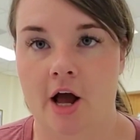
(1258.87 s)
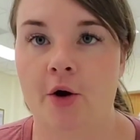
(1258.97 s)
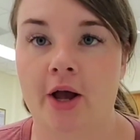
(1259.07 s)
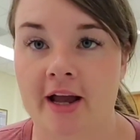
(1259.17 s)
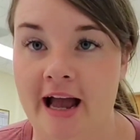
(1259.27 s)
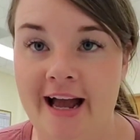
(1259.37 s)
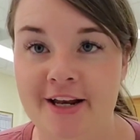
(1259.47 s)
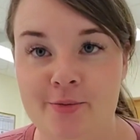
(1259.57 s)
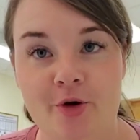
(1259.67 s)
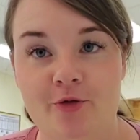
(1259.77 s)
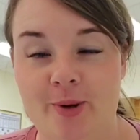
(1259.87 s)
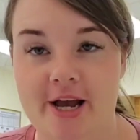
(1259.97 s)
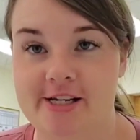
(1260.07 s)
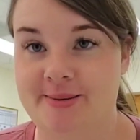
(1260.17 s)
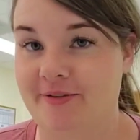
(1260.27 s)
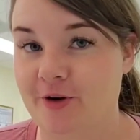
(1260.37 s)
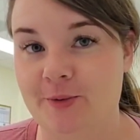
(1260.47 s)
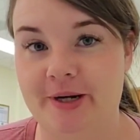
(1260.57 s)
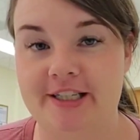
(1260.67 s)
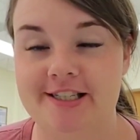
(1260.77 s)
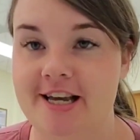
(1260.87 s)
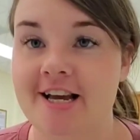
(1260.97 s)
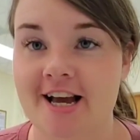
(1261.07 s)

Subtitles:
Okay, I had to move because my phone was